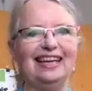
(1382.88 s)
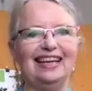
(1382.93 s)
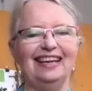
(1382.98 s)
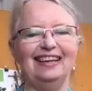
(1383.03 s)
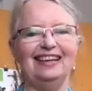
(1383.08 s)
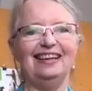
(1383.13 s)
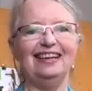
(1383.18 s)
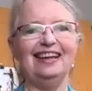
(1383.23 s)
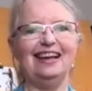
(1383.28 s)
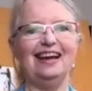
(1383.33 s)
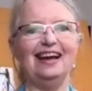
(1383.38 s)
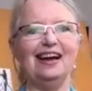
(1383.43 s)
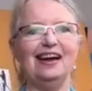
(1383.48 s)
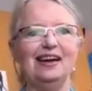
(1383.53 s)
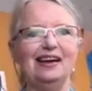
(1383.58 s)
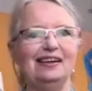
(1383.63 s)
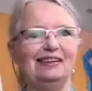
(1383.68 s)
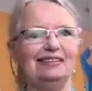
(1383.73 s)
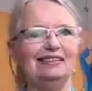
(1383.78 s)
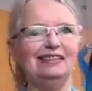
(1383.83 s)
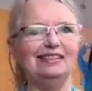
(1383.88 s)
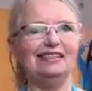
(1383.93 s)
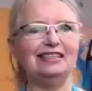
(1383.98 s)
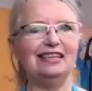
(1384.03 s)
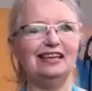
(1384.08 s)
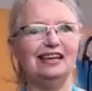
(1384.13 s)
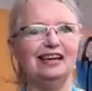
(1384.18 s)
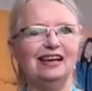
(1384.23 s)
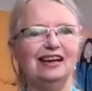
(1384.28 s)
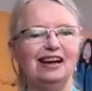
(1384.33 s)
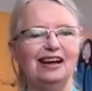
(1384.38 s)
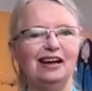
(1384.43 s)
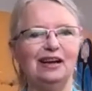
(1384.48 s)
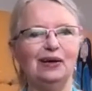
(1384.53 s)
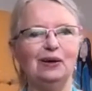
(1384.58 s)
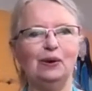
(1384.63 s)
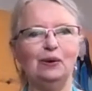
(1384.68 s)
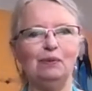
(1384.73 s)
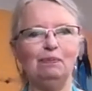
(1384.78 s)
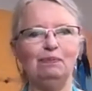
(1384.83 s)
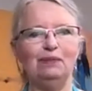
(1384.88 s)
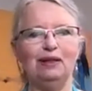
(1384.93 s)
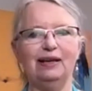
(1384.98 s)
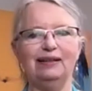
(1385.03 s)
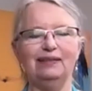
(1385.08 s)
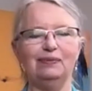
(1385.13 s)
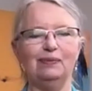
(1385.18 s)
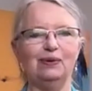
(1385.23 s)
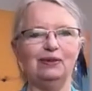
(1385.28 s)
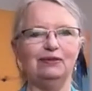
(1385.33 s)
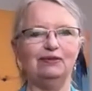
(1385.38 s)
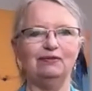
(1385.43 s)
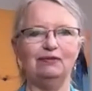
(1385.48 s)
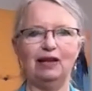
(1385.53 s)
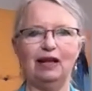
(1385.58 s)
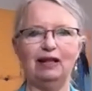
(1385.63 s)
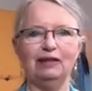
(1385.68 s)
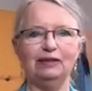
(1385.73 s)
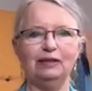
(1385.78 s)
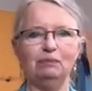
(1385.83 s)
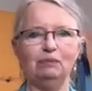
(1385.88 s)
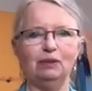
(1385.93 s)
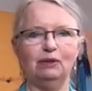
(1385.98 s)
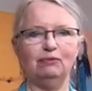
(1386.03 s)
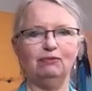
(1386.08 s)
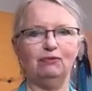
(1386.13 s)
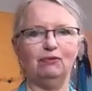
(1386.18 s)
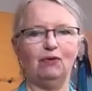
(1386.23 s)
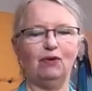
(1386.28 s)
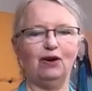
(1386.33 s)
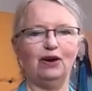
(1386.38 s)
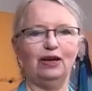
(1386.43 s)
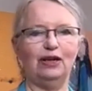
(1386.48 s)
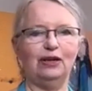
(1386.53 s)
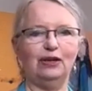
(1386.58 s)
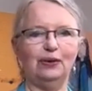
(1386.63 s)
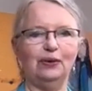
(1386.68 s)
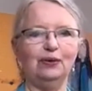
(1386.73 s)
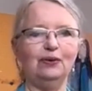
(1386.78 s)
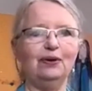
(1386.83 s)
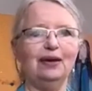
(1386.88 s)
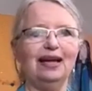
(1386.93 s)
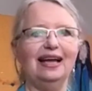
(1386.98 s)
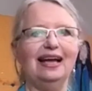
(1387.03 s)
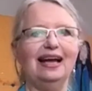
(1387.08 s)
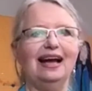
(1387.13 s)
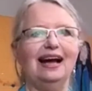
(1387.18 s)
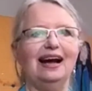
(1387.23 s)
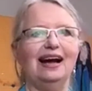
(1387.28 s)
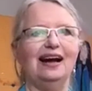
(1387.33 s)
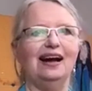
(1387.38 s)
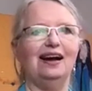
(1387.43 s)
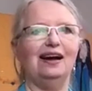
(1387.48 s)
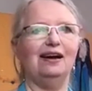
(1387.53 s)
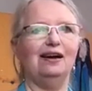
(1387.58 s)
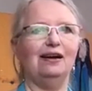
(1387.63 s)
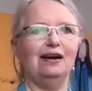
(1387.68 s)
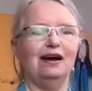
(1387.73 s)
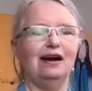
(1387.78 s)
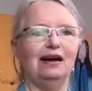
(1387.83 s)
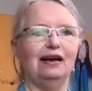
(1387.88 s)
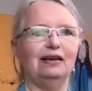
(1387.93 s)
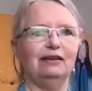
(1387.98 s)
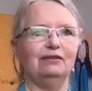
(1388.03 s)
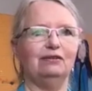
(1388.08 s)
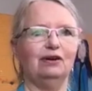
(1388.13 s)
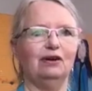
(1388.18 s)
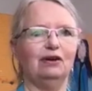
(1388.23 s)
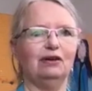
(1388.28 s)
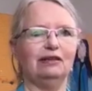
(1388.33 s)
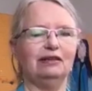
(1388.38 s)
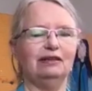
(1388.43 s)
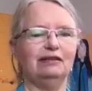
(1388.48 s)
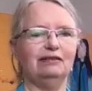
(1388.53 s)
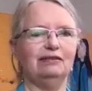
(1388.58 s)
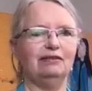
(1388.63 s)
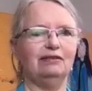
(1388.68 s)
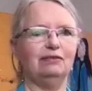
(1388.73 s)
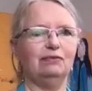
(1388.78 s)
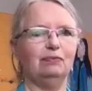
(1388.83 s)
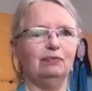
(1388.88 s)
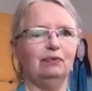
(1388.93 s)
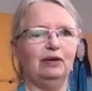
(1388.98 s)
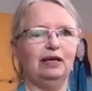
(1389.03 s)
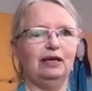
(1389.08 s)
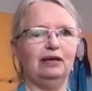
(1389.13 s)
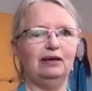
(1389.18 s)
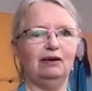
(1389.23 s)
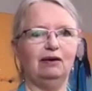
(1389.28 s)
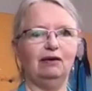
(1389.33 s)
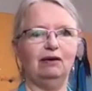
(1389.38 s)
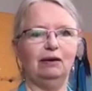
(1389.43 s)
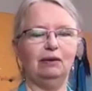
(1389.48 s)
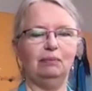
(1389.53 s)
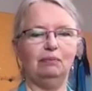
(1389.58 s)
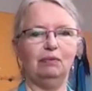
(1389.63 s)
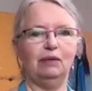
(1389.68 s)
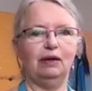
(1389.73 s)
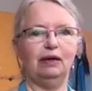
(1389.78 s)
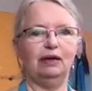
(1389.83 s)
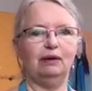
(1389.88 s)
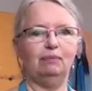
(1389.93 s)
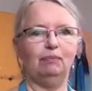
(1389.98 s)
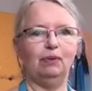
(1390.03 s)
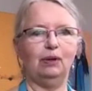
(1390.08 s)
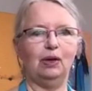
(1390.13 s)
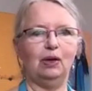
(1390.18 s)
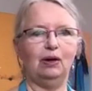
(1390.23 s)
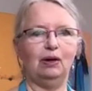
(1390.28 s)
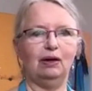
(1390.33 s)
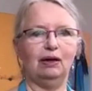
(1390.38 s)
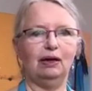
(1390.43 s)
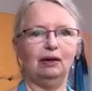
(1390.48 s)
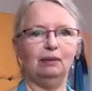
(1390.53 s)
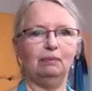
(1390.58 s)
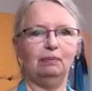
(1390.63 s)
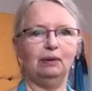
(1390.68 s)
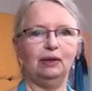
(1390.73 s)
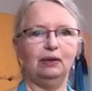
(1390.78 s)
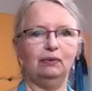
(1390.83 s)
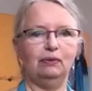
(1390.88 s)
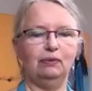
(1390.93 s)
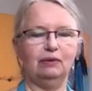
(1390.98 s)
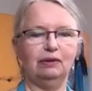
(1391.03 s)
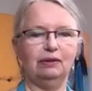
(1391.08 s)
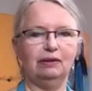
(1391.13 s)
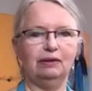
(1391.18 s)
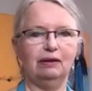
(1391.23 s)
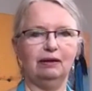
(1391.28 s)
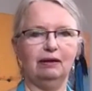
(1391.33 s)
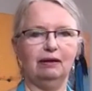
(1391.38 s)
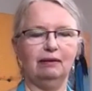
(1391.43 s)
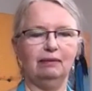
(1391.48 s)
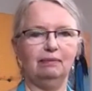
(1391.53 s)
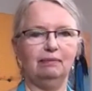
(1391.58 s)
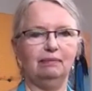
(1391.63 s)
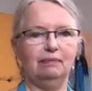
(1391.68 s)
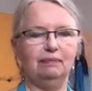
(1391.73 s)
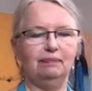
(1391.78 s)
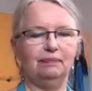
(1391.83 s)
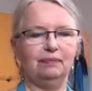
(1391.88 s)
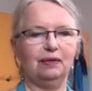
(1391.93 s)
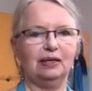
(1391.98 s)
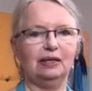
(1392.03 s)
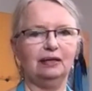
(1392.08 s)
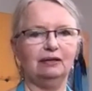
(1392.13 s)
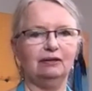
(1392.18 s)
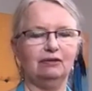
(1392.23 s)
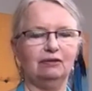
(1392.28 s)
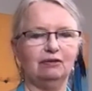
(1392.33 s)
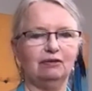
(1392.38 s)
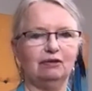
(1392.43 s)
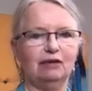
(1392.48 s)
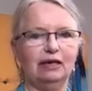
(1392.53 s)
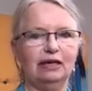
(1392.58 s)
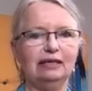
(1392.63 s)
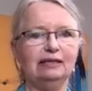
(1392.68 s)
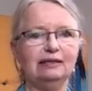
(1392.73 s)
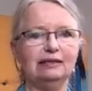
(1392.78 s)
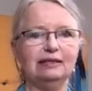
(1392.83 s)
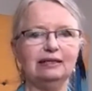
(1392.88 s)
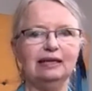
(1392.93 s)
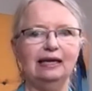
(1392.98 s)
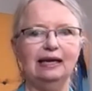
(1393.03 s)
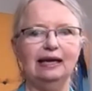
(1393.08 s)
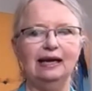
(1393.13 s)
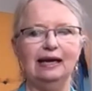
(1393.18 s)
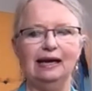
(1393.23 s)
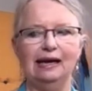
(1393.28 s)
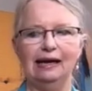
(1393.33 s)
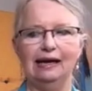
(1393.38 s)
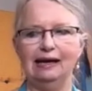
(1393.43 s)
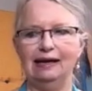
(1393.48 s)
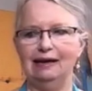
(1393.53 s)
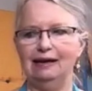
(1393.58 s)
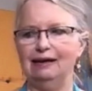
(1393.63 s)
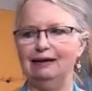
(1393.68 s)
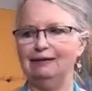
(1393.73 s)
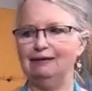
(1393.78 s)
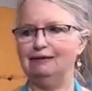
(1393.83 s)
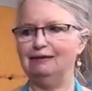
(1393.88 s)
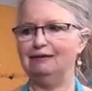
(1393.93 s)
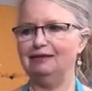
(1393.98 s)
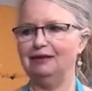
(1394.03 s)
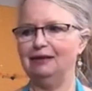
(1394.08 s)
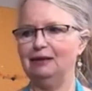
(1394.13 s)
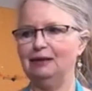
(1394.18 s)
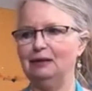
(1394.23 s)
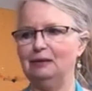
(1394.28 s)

in, and I hope that was valuable for you. I talked this week on my blog about constraints, and